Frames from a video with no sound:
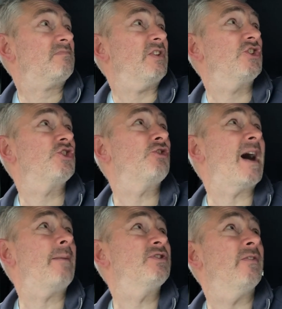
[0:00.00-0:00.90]

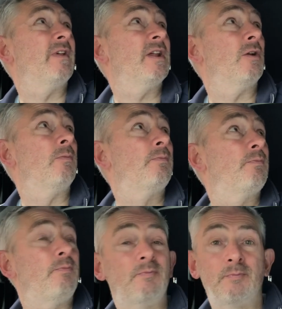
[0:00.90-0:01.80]
straps and the little
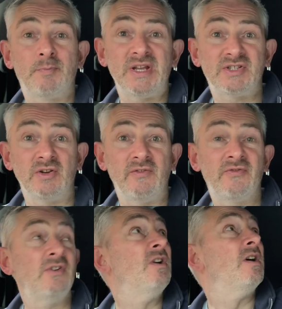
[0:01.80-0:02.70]
bits
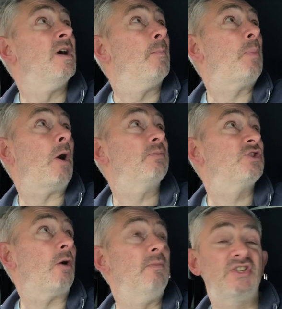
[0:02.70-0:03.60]
of pop
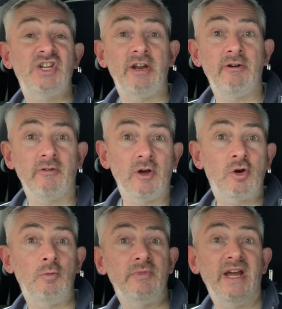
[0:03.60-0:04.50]
top material that
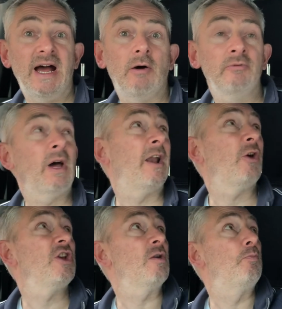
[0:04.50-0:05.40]
come down. I know
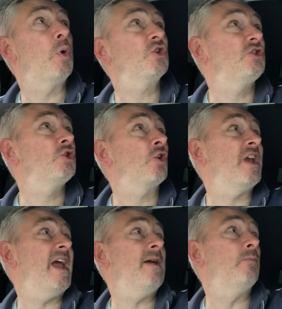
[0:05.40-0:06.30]
you can push tuck
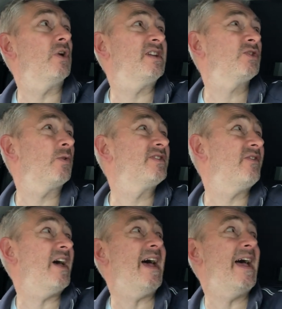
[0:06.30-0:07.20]
it in, but it's always
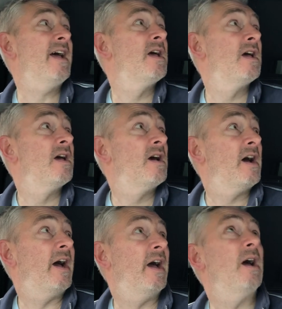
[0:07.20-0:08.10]
there.
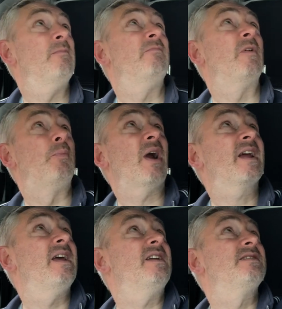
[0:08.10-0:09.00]
The
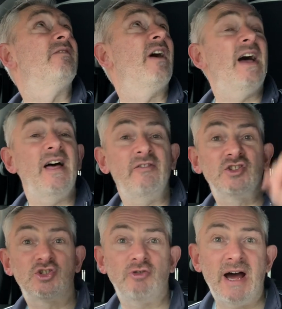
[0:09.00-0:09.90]
brackets are there, the
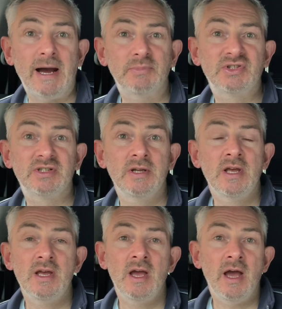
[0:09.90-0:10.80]
straps.
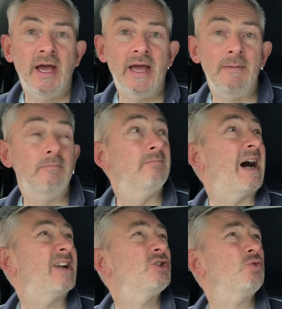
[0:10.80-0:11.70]

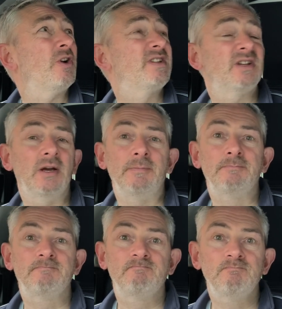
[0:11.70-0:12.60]
I just wanted to
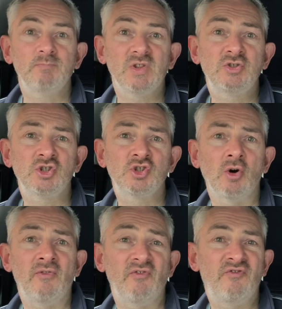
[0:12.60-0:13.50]
just
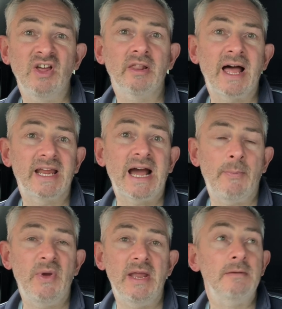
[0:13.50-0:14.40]
sort of fill that
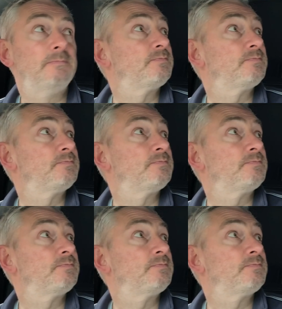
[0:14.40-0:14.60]
gap in